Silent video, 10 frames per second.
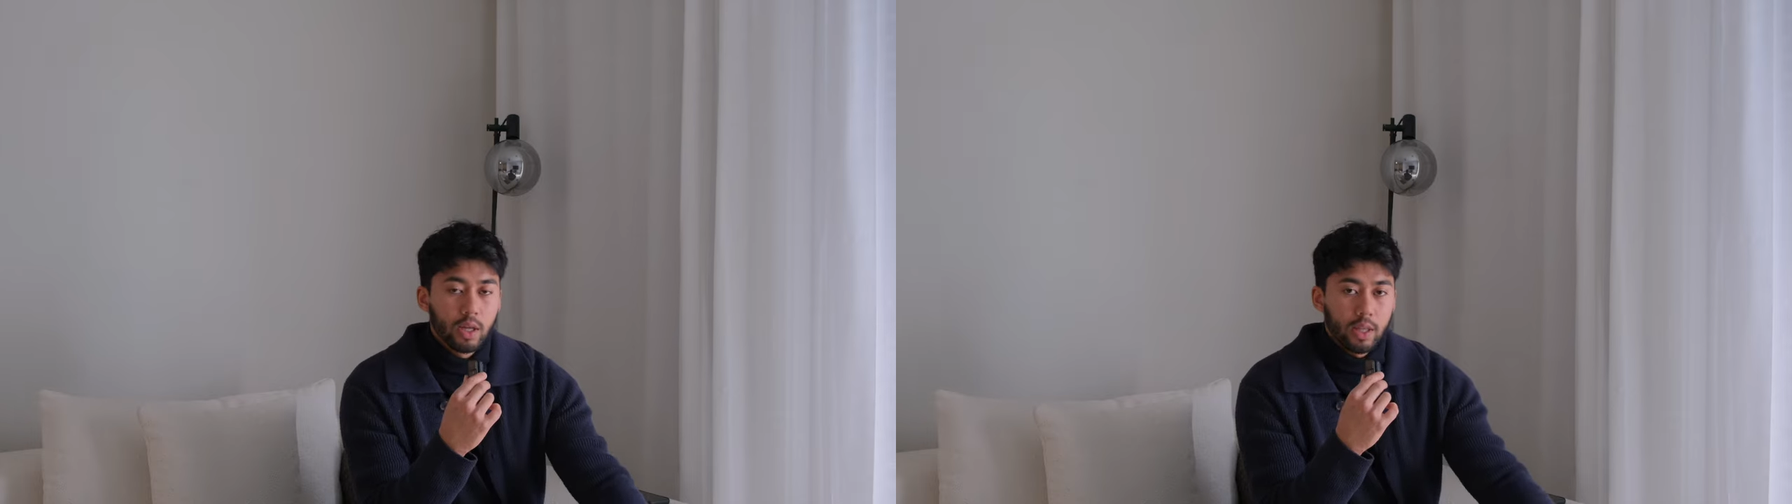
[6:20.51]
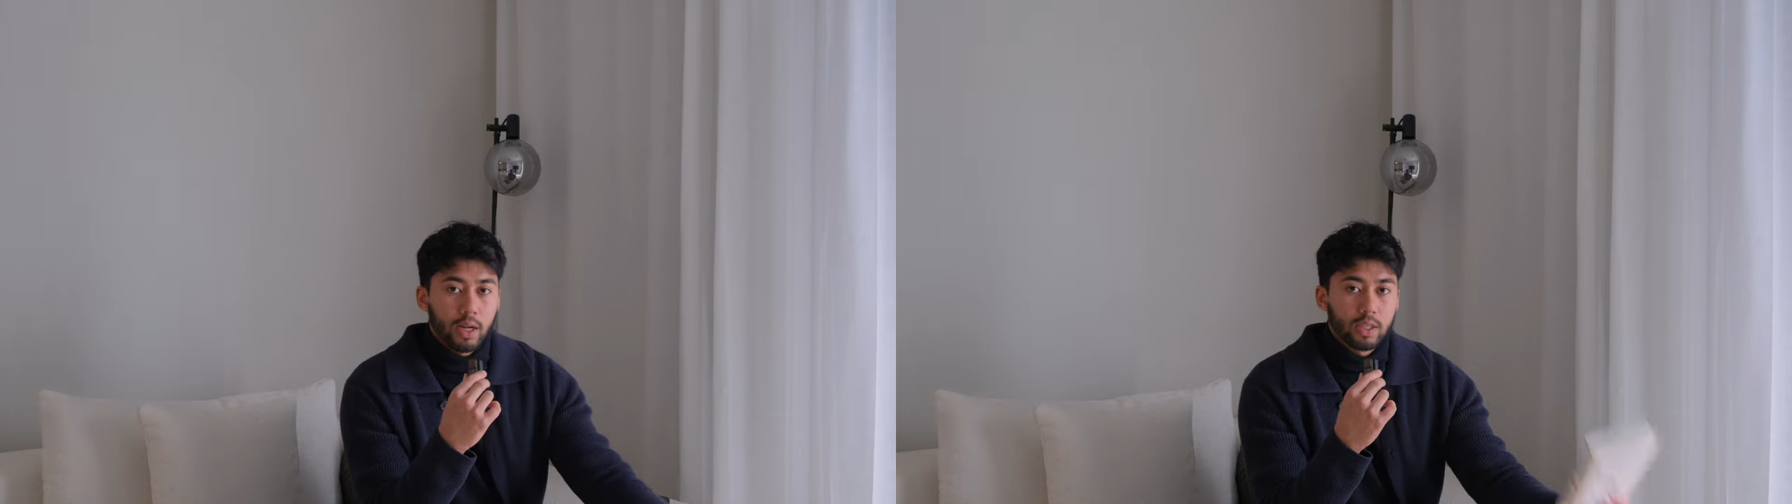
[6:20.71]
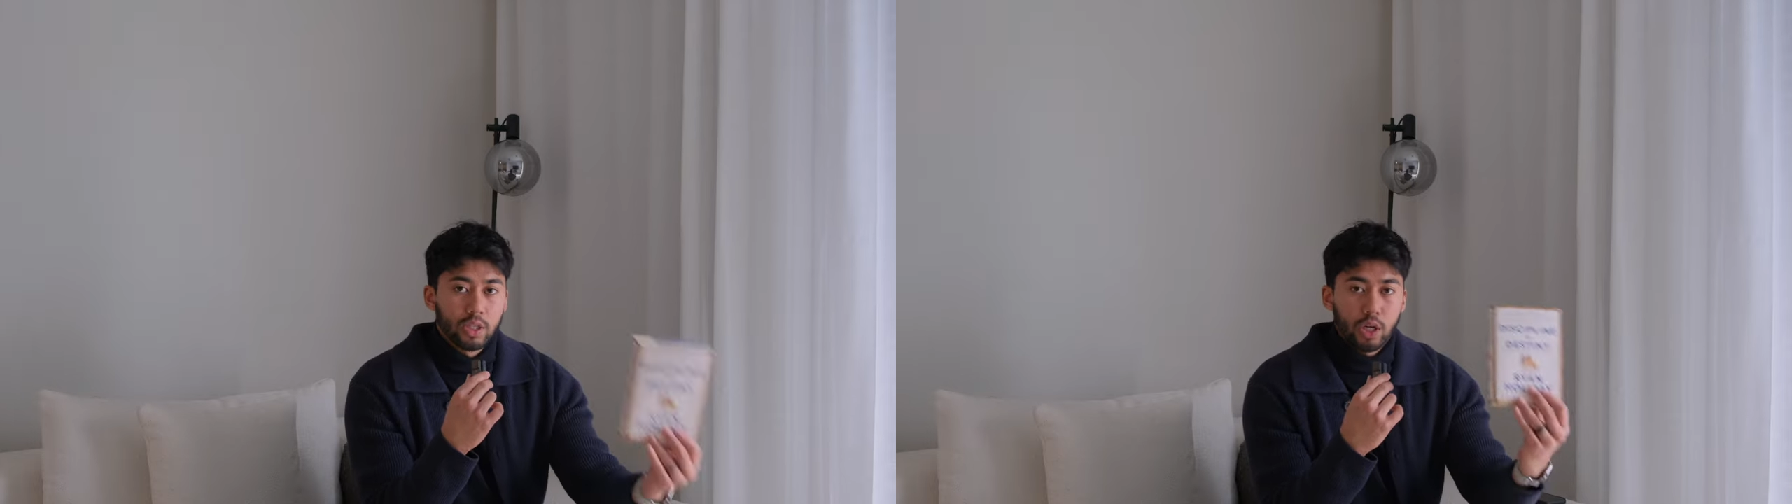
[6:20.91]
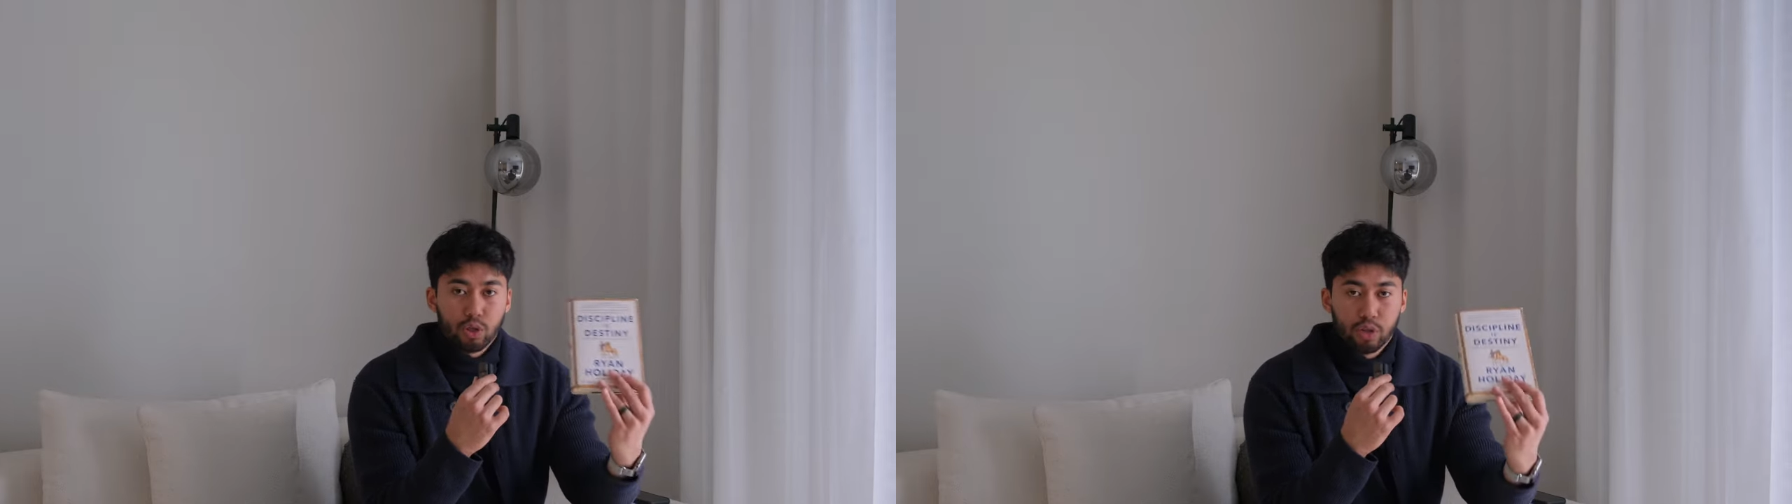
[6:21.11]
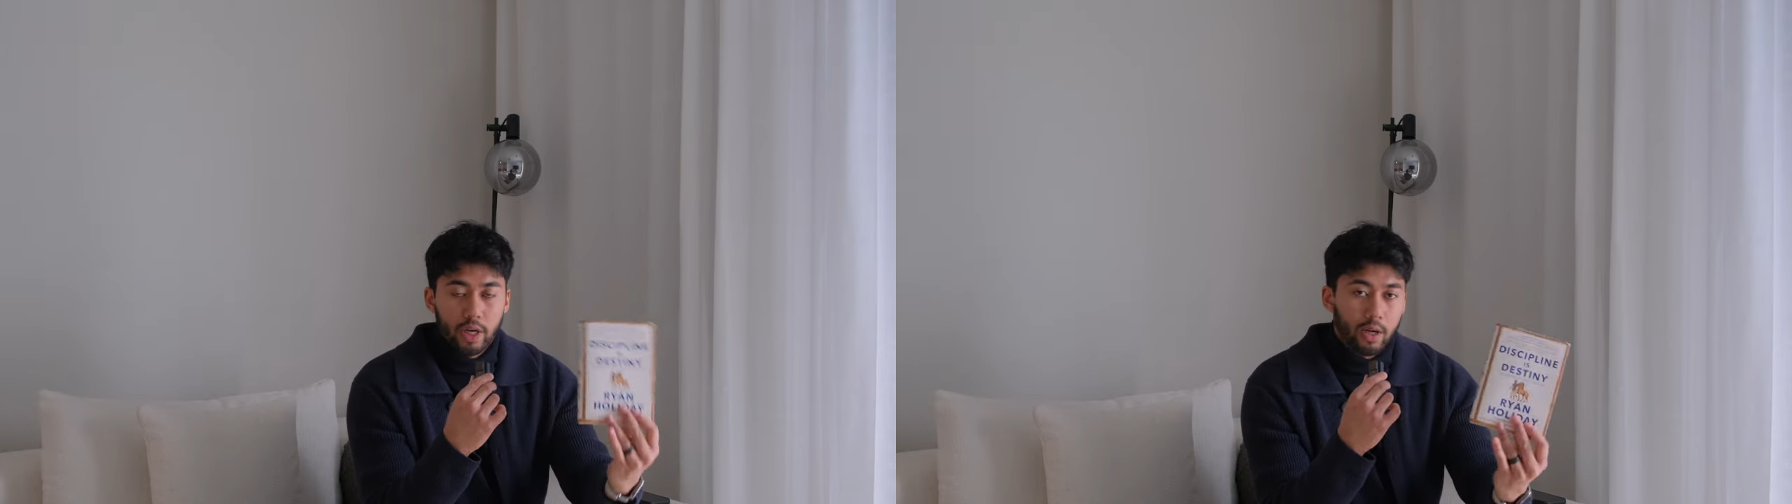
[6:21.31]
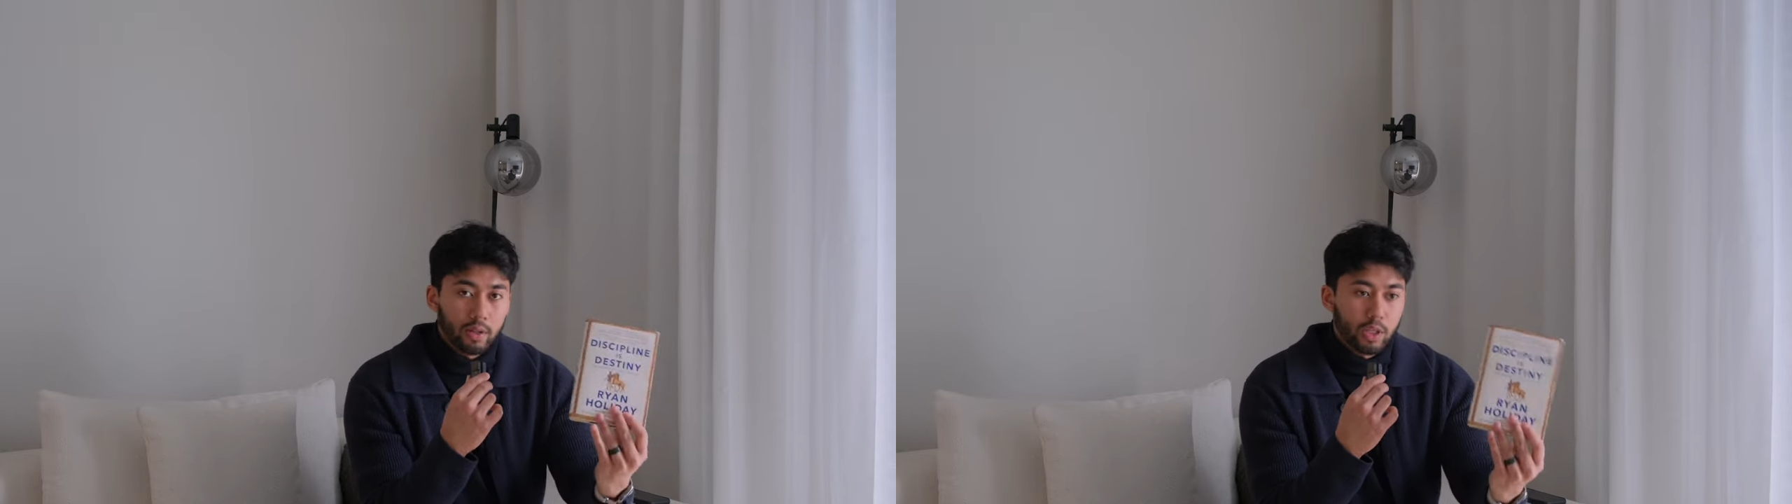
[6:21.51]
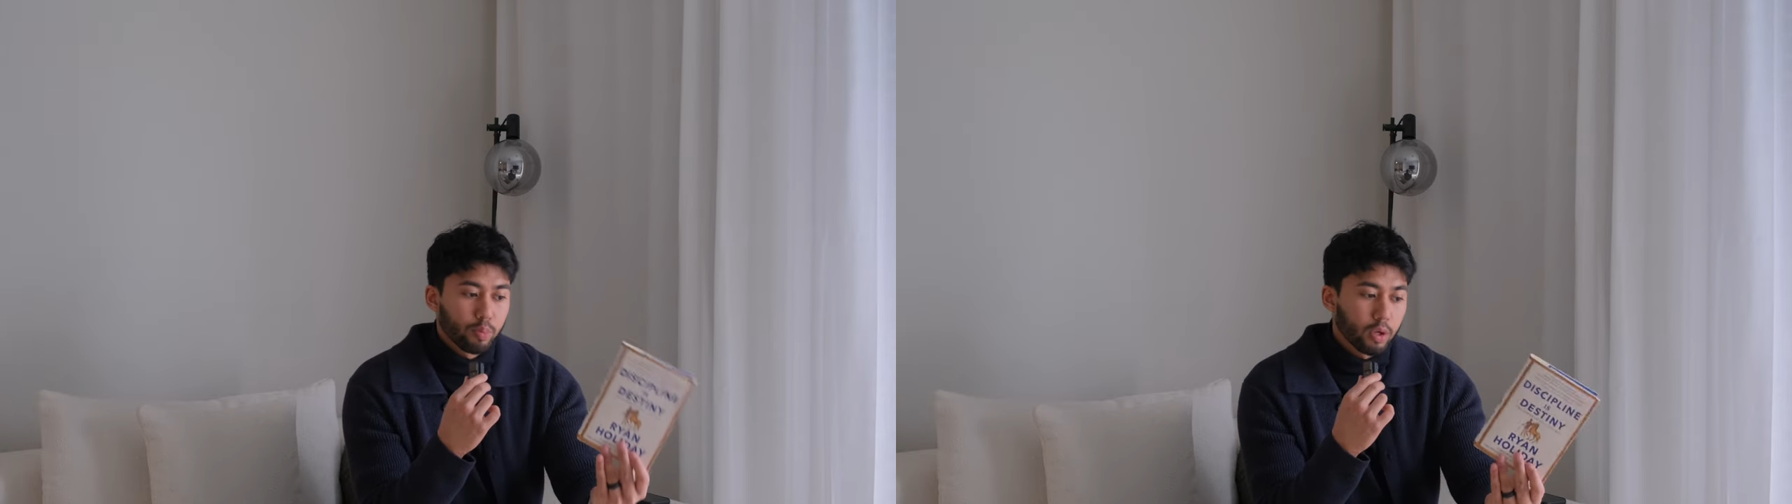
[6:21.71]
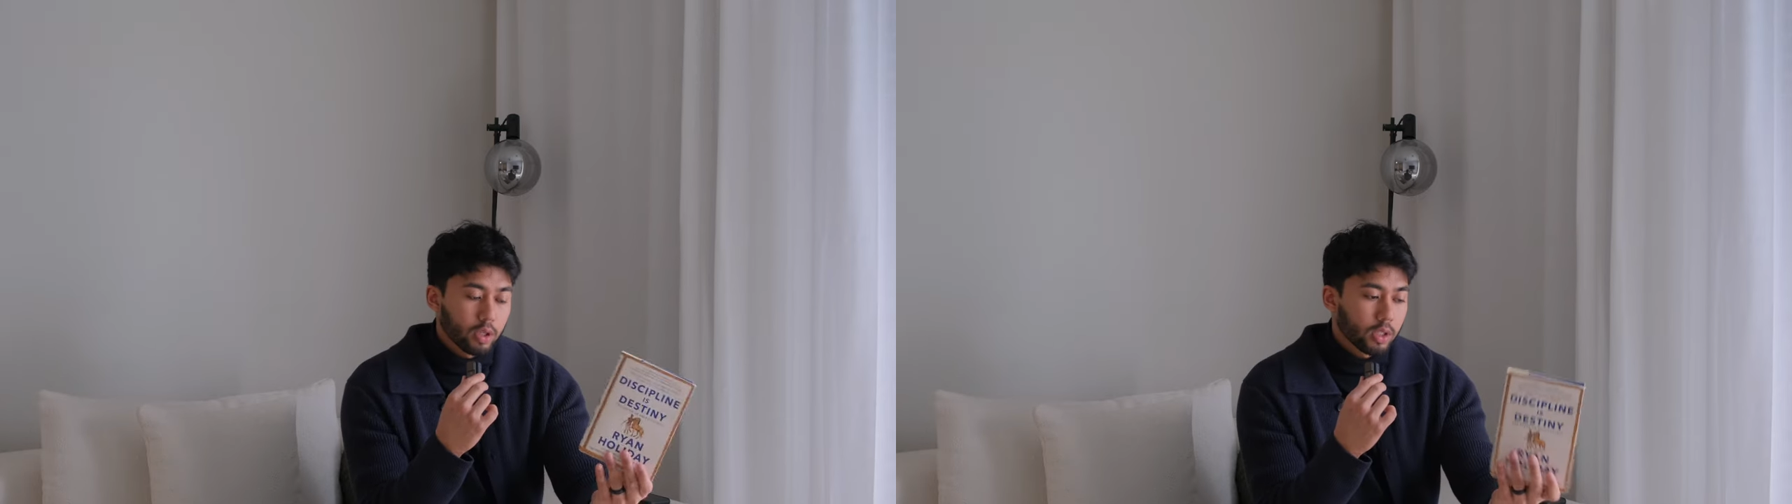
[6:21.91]
then I suggest you check out these
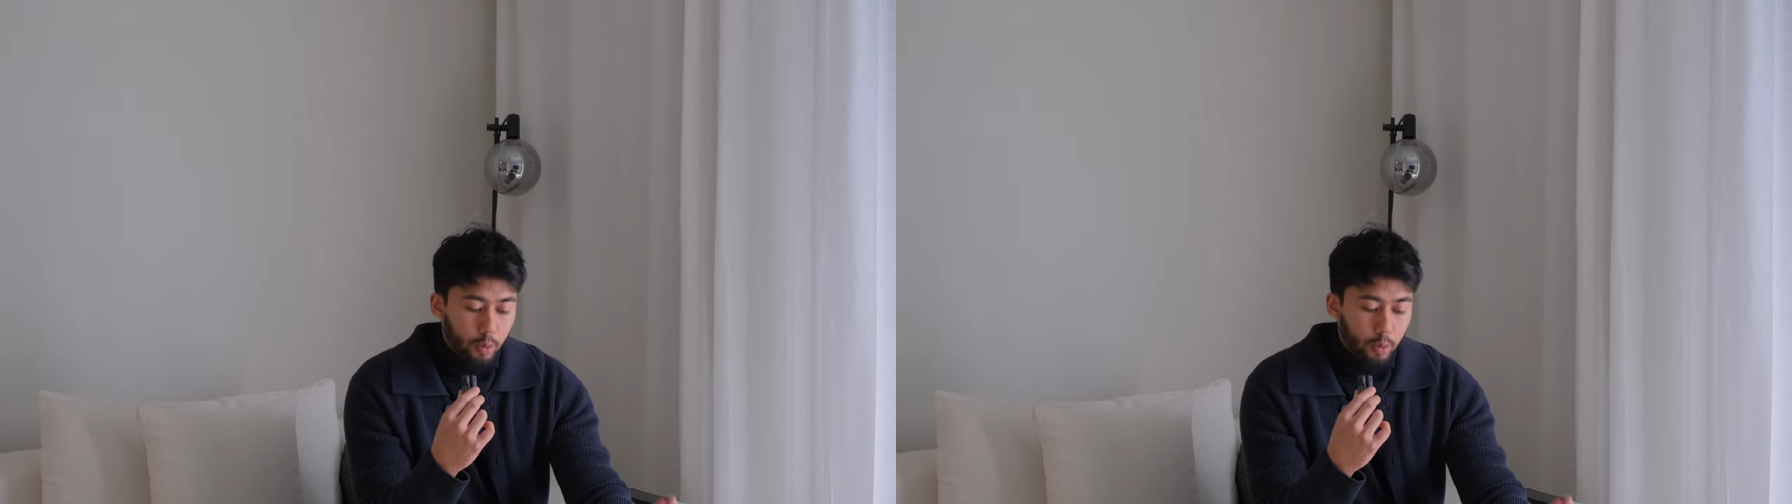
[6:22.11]
books.